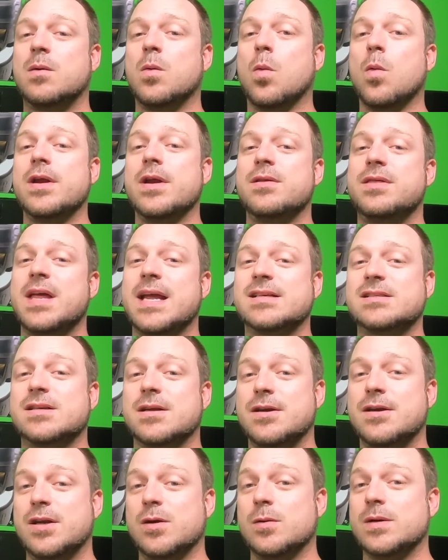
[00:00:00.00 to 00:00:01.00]
What do you think it's
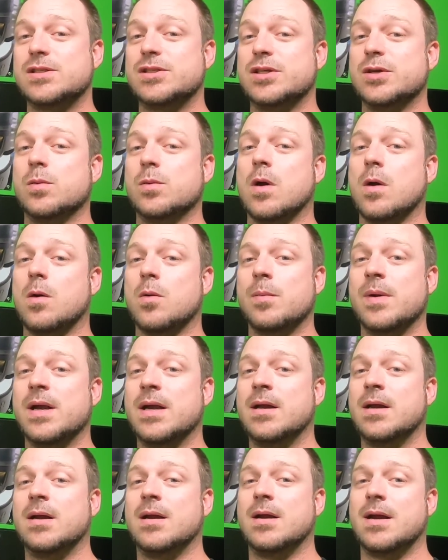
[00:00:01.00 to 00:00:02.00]
going to do at 2 ohm
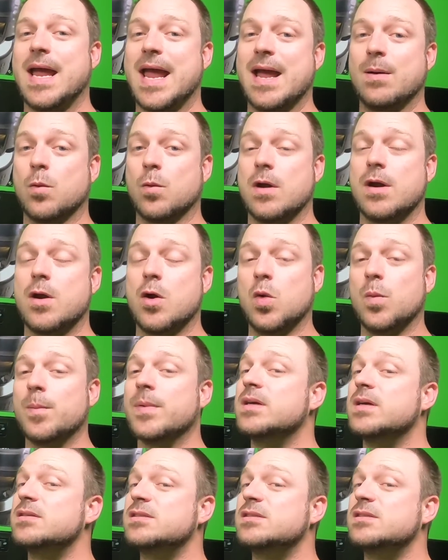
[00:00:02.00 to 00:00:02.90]
and 1 ohm?